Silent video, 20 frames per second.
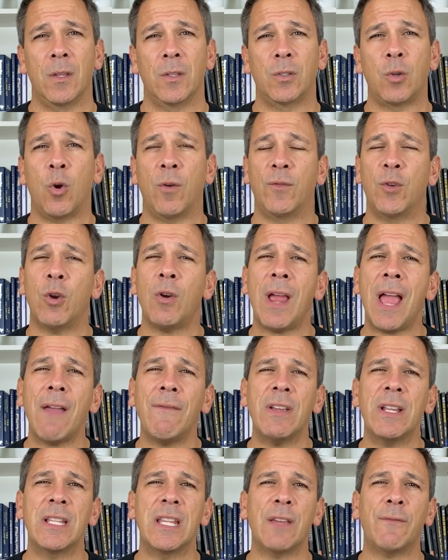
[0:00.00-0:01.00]
So if you're
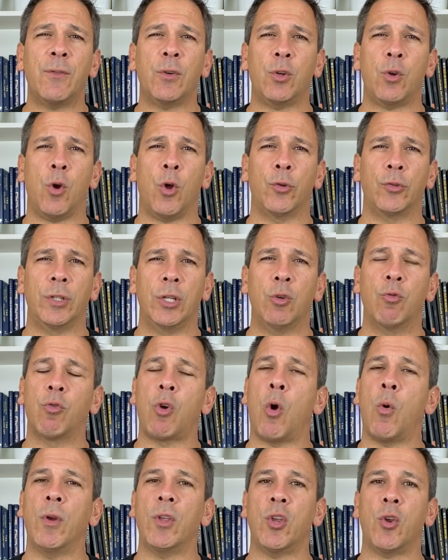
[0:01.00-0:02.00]
having difficulty
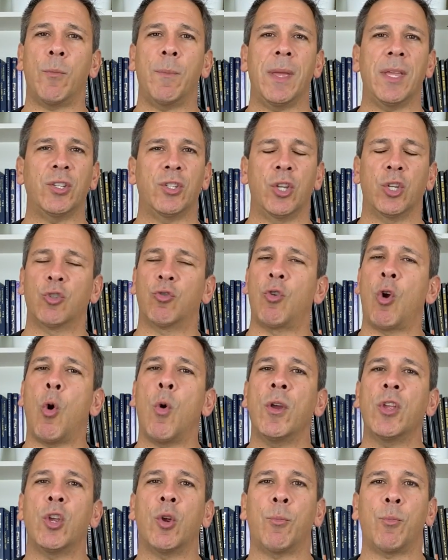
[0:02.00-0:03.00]
growing your business,
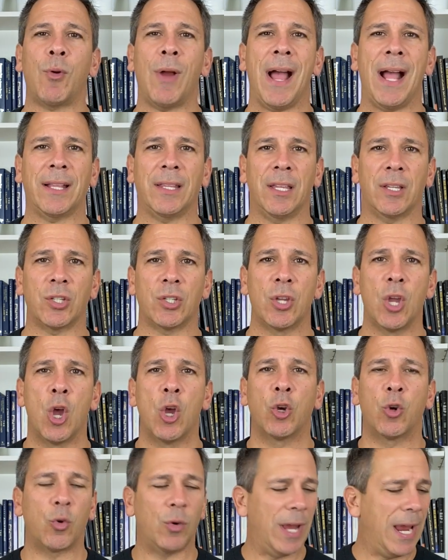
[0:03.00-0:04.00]
growing your practice,
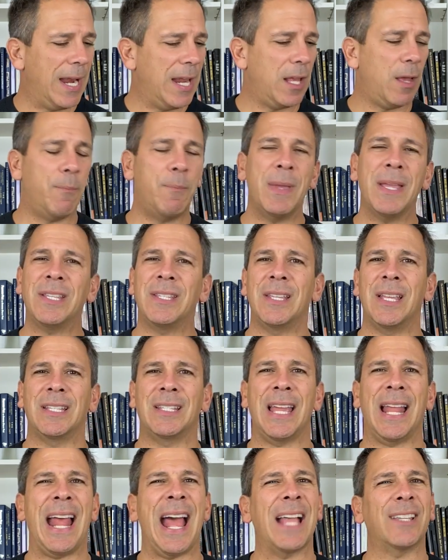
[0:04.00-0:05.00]
creating a
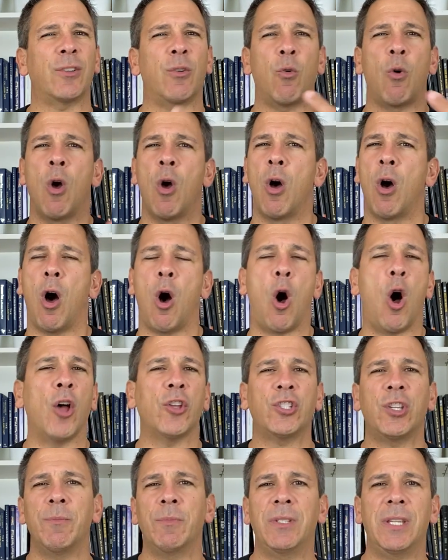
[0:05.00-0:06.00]
business that has a
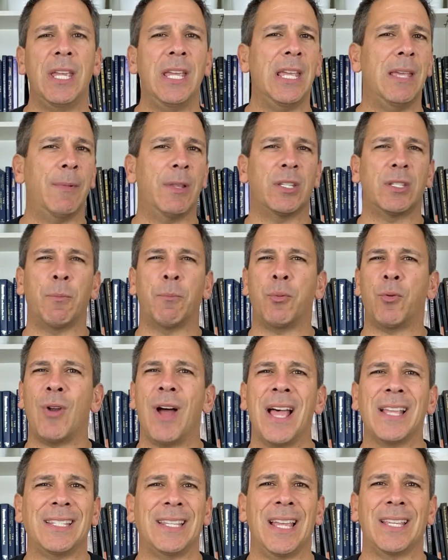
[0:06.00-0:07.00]
awesome team and some
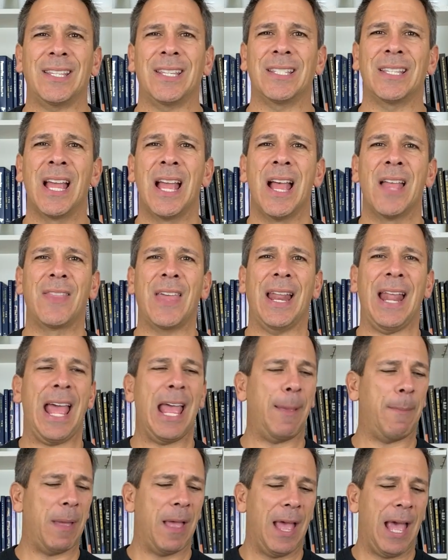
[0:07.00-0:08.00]
processes that
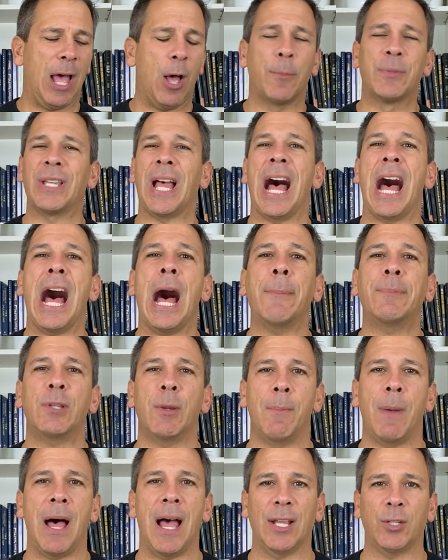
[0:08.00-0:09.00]
ha- helps
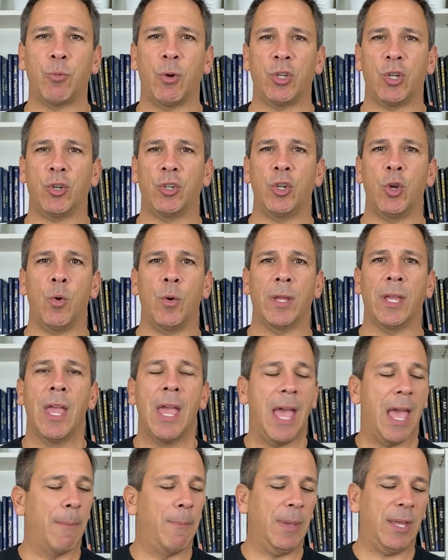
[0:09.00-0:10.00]
optimize what you're doing
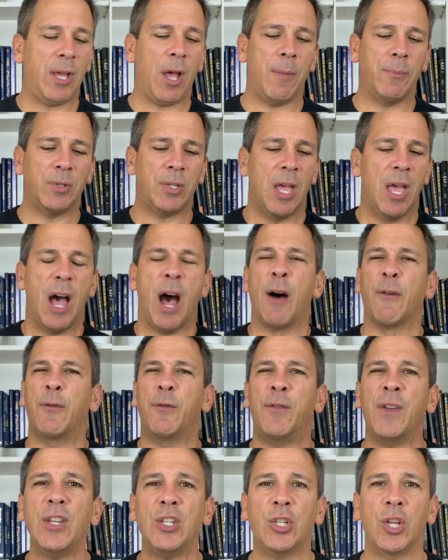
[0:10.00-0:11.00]
and becomes
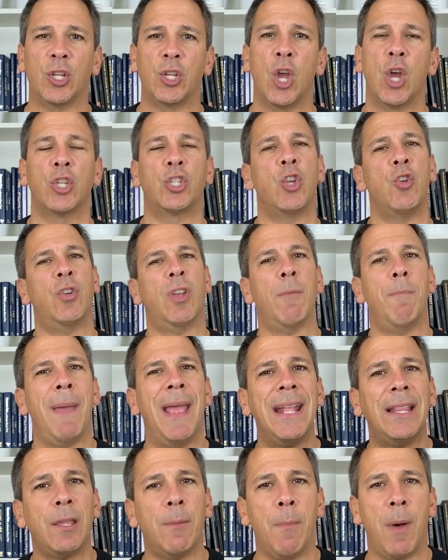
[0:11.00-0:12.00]
efficient so you can
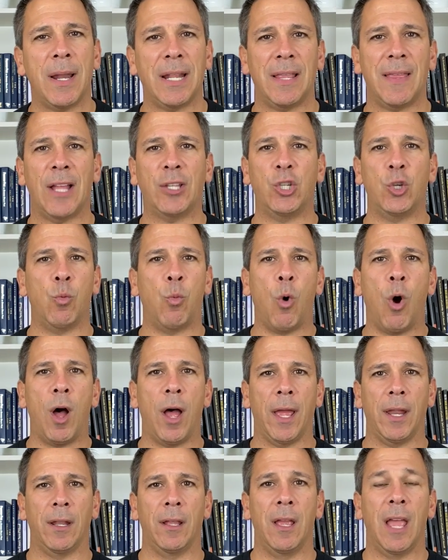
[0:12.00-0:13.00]
make the money that you
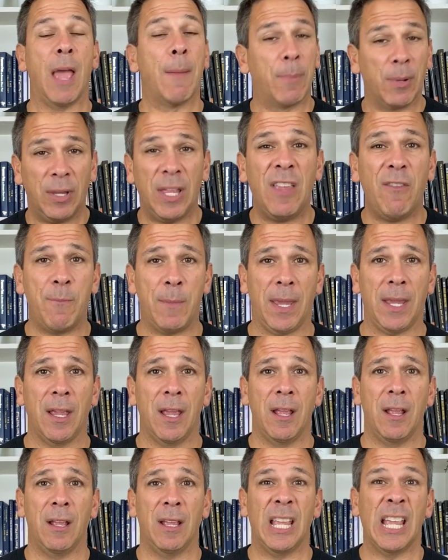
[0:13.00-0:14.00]
want. And believe me,
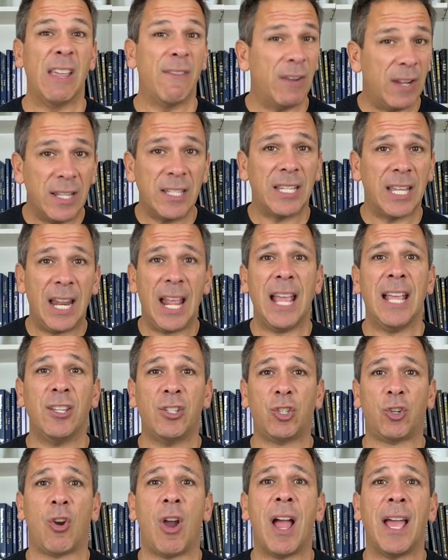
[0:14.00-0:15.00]
even in
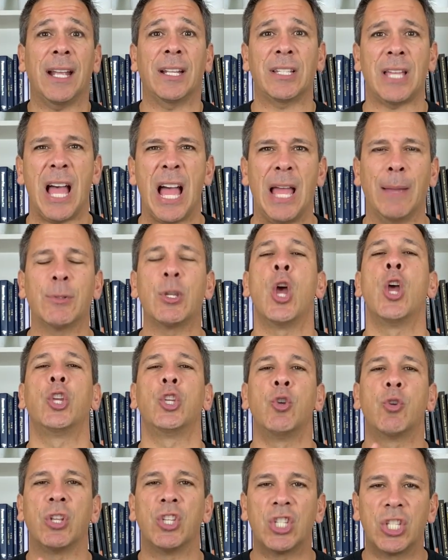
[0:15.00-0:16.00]
today's trying times,
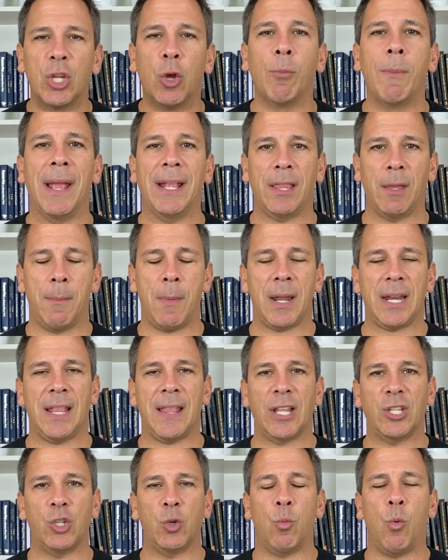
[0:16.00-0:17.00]
you can still make the money
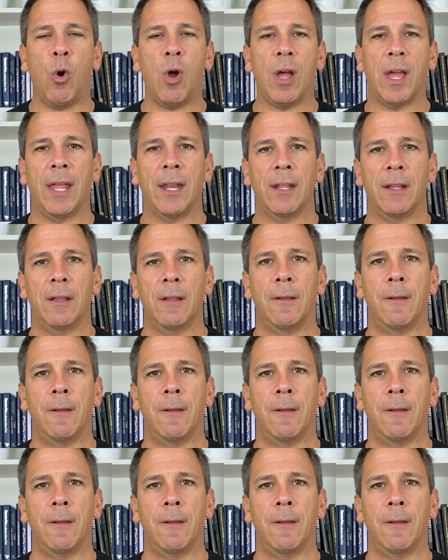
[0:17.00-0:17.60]
that you want.